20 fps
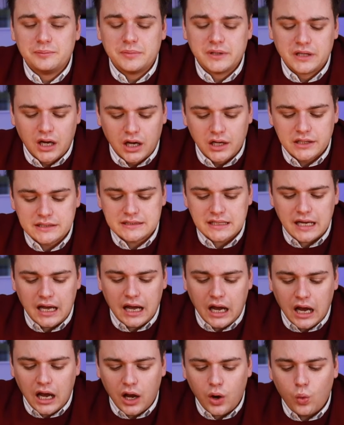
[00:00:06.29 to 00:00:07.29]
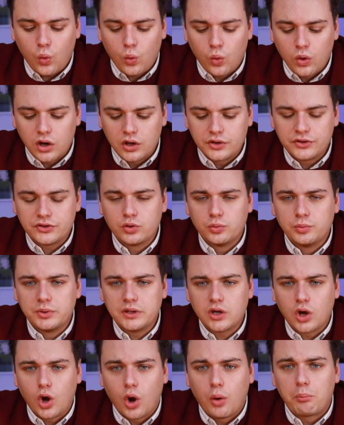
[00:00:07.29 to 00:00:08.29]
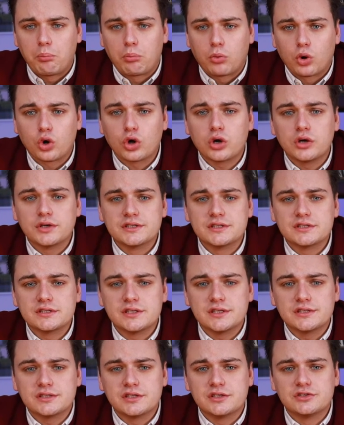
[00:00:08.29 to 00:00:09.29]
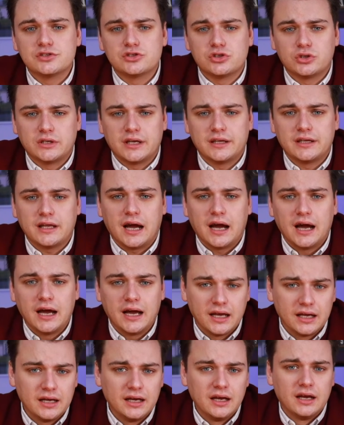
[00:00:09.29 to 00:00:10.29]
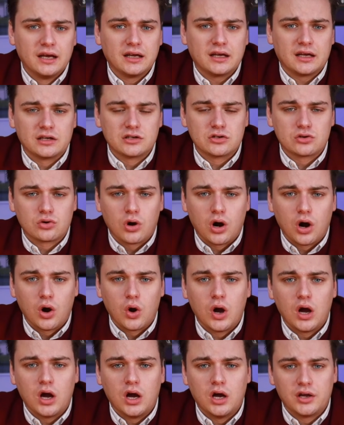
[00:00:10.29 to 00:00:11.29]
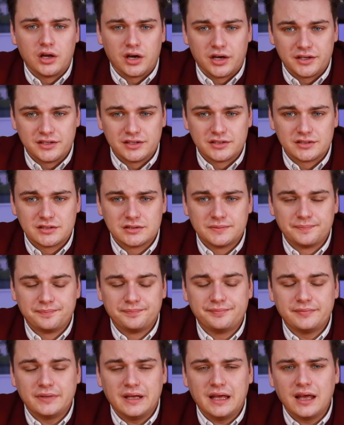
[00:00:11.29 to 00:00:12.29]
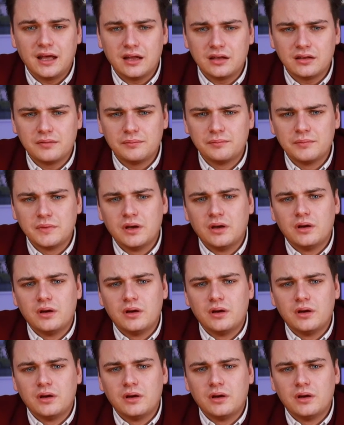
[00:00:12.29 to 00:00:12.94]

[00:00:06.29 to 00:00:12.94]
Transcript: because I want to become more consistent so that I can grow an audience. And